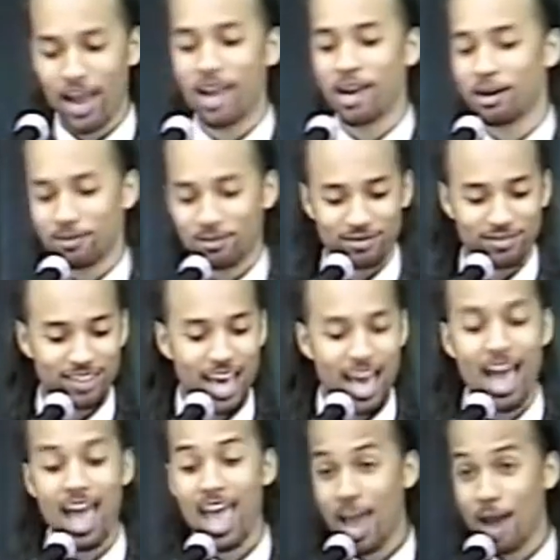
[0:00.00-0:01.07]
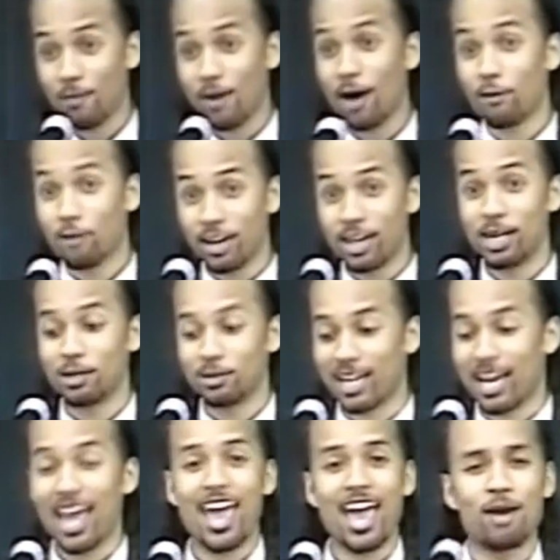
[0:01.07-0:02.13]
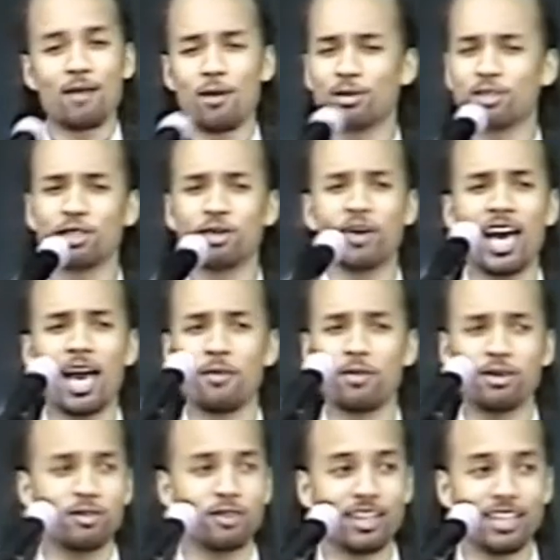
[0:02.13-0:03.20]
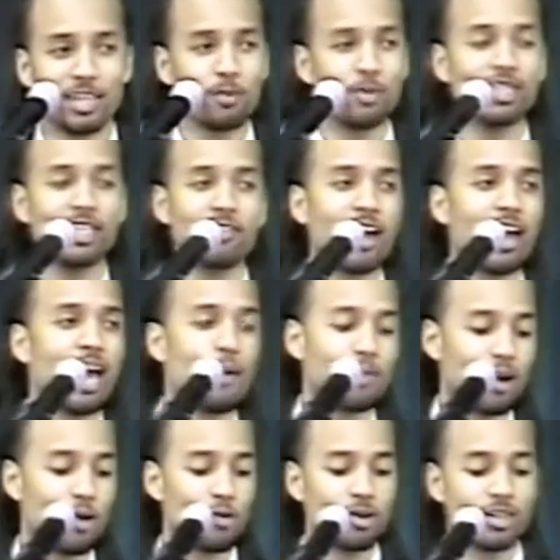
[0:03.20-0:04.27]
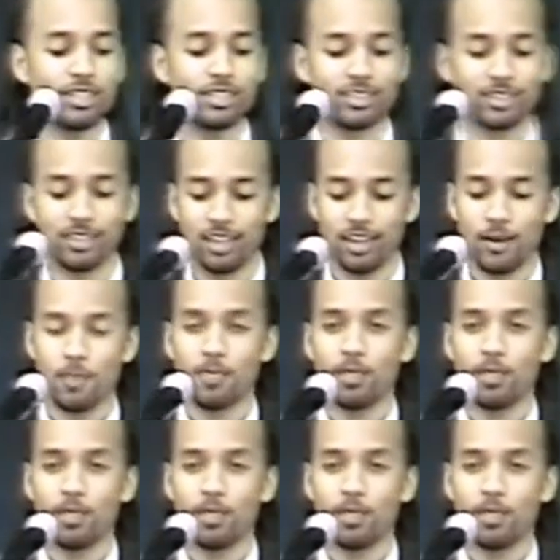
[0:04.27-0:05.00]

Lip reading: Man, and I had my ring. I was so happy. I couldn't believe how happy I was.